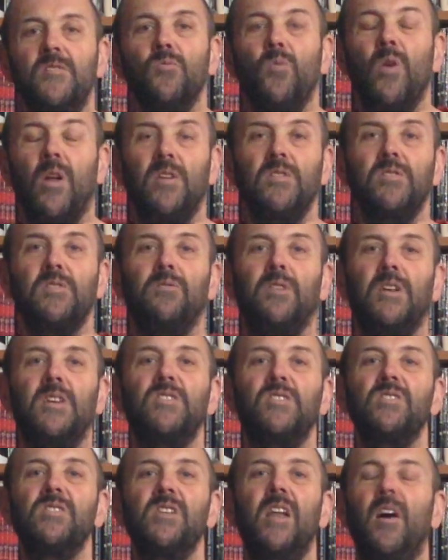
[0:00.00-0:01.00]
relatively
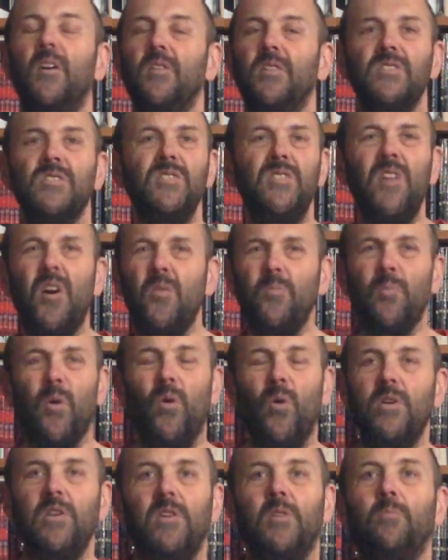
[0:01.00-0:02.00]
slow, there's no
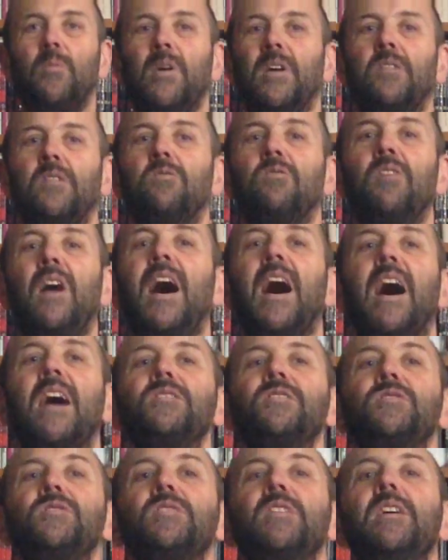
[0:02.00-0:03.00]
point in it being
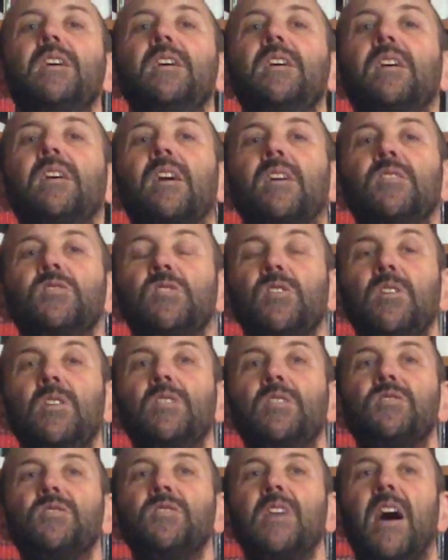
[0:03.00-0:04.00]
fast until
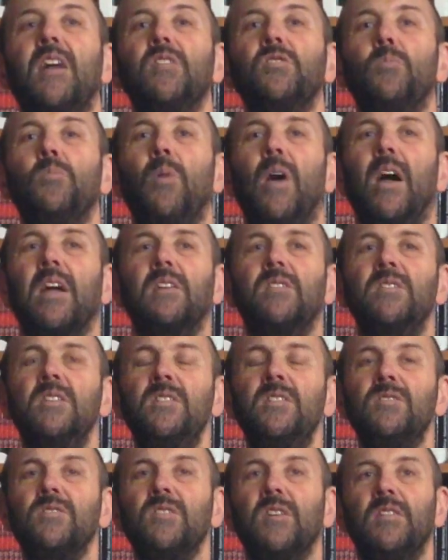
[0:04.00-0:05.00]
you start to break
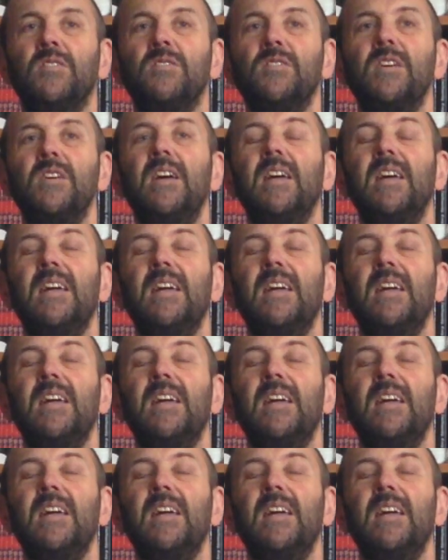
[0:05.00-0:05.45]
distance.